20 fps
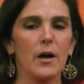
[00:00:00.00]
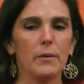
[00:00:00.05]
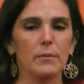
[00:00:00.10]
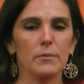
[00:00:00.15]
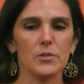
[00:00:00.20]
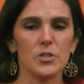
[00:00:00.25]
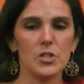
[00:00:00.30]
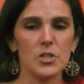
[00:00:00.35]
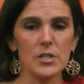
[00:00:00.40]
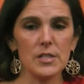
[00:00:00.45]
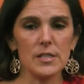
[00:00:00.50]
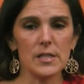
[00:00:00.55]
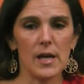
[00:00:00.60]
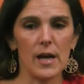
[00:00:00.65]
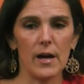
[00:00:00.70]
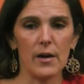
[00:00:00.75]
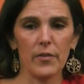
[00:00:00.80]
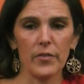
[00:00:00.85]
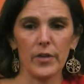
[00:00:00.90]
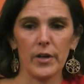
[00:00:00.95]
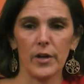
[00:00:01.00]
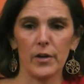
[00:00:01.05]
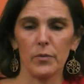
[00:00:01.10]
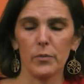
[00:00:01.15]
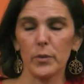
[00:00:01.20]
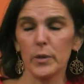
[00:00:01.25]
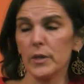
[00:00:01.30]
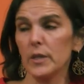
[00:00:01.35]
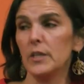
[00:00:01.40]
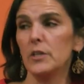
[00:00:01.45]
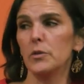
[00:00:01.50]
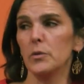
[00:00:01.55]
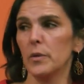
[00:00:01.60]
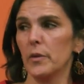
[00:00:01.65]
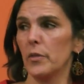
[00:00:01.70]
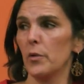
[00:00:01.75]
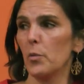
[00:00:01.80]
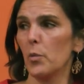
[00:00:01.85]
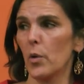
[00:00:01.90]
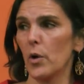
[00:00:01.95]
She's out there really
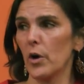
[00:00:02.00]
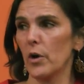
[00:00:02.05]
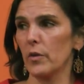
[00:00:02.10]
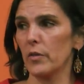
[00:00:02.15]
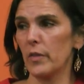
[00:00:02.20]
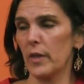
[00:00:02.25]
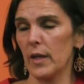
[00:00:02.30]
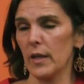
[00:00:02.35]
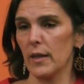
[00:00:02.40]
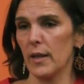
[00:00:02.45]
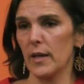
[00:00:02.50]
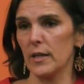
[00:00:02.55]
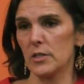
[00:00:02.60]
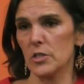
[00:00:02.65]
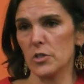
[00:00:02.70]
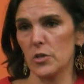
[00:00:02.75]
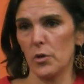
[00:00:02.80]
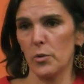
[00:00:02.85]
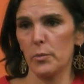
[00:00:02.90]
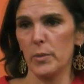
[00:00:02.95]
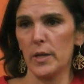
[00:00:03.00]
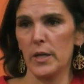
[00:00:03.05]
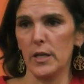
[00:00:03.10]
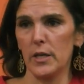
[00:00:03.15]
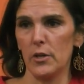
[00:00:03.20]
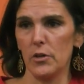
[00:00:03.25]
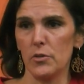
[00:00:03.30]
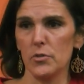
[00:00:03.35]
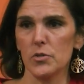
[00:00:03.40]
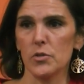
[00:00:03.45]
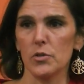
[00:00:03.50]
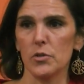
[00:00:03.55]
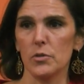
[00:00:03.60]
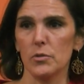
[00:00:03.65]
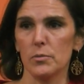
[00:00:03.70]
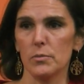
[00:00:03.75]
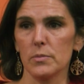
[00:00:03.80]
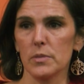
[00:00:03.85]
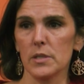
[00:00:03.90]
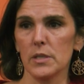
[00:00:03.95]
doing the work that like so many
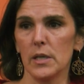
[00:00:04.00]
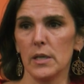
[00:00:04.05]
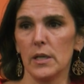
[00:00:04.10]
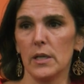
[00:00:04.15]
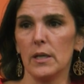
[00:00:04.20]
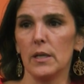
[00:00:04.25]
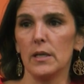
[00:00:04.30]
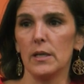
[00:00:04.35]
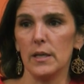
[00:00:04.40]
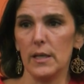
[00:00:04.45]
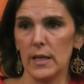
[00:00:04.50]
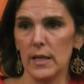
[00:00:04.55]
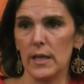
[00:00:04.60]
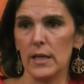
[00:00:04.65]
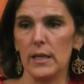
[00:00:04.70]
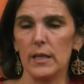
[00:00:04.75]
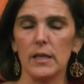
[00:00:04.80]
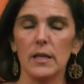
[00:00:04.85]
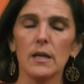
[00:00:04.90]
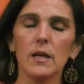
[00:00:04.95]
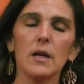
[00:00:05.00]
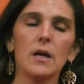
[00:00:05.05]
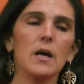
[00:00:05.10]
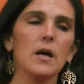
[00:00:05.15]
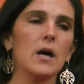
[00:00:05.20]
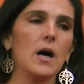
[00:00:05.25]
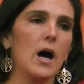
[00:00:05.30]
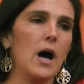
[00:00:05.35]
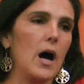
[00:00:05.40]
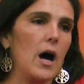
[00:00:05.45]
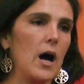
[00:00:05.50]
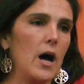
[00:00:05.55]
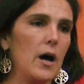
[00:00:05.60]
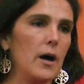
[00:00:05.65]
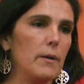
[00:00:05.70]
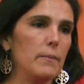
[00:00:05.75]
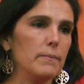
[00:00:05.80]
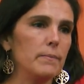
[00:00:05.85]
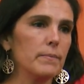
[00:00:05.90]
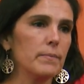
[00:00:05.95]
newsrooms need.
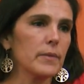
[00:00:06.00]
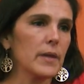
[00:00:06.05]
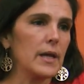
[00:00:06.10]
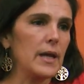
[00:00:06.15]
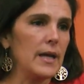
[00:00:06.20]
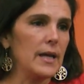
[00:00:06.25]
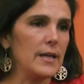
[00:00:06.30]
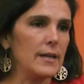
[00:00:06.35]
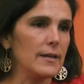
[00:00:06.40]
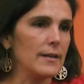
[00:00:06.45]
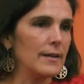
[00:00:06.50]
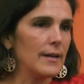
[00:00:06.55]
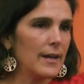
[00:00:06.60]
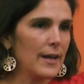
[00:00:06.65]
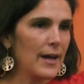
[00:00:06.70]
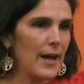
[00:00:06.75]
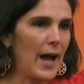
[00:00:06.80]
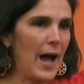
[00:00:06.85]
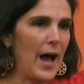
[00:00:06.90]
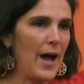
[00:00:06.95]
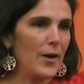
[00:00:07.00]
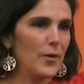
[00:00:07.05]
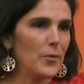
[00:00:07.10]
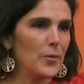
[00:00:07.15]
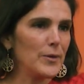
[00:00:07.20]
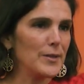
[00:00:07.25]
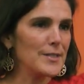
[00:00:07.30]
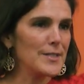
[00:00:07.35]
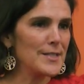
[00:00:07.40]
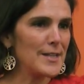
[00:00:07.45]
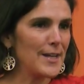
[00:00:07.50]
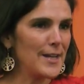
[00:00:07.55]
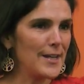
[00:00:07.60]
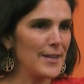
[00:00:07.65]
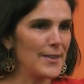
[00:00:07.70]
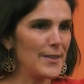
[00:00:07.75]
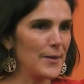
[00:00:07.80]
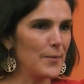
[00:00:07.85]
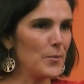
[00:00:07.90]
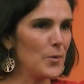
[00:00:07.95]
And I don't want to say
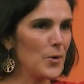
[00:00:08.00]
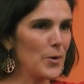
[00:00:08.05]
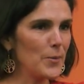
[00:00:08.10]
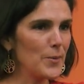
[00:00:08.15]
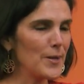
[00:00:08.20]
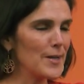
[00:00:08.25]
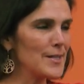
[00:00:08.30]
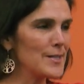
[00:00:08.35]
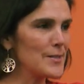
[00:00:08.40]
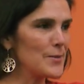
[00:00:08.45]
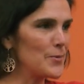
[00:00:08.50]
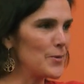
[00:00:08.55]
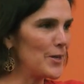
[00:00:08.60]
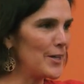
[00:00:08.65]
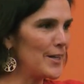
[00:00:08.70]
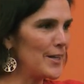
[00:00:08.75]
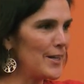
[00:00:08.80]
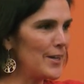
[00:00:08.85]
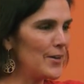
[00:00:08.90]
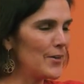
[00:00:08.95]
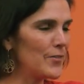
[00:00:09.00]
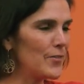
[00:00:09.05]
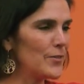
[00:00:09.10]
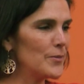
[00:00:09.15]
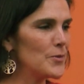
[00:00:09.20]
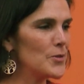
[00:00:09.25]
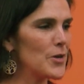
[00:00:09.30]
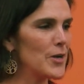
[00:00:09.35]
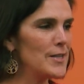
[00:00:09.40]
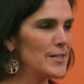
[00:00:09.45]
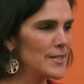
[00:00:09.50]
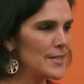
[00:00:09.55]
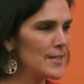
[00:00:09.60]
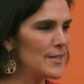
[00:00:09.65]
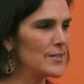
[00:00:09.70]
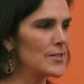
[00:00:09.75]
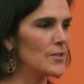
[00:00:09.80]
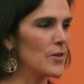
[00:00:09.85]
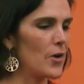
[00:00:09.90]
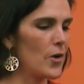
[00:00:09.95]
anything more because I want you to hear from
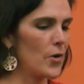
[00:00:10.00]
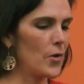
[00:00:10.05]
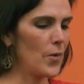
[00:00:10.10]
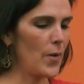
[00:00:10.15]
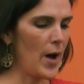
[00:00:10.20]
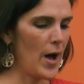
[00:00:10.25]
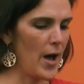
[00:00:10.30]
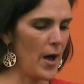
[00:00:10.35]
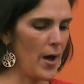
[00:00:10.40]
Tracie. So